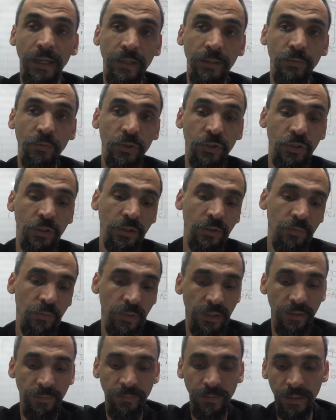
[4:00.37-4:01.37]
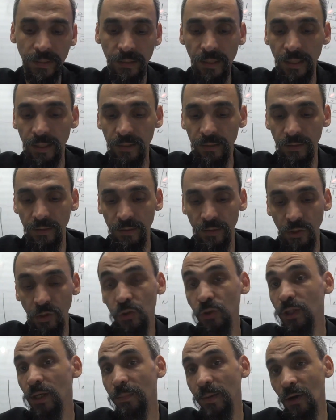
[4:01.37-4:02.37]
was talking with a friend
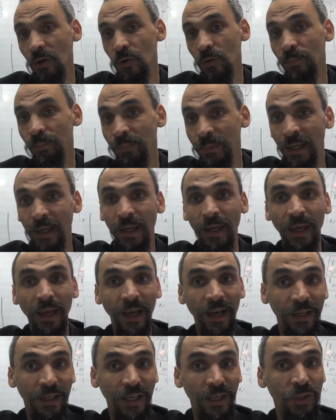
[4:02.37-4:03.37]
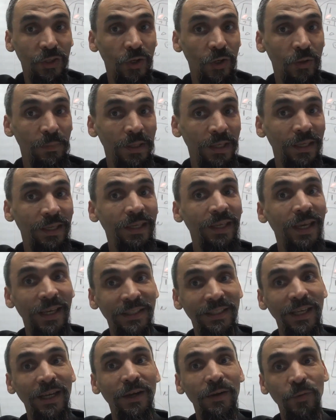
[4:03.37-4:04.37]
long time ago, and he told me,
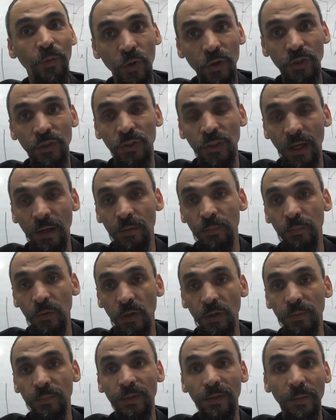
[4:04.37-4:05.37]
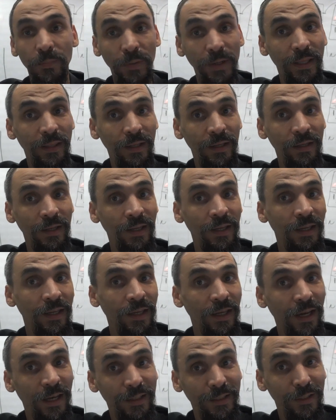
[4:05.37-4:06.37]
yes, I was having problem breathing,
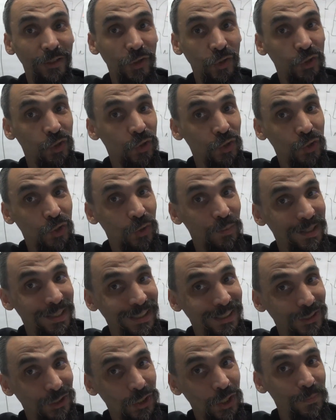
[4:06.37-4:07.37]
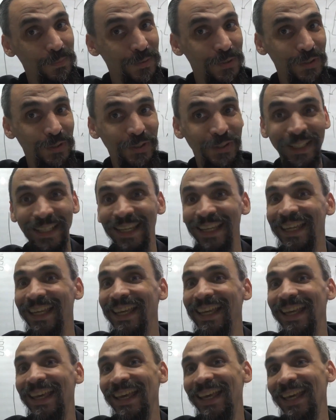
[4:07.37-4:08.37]
and the doctor told me stop
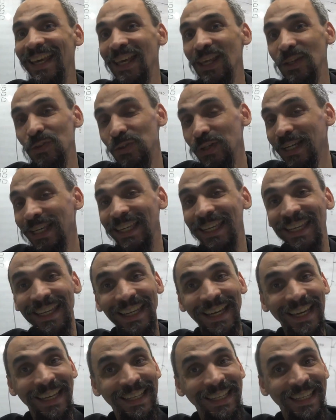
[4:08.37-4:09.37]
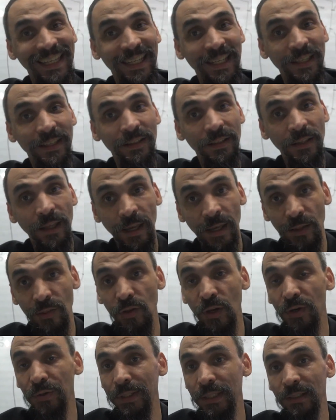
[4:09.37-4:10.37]
drinking and eating
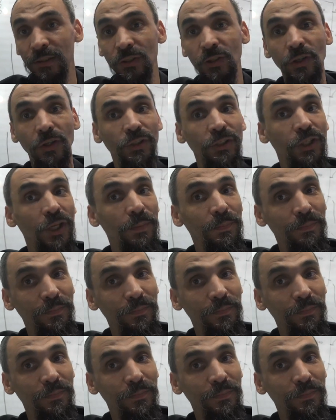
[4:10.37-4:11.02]
dairy. So stop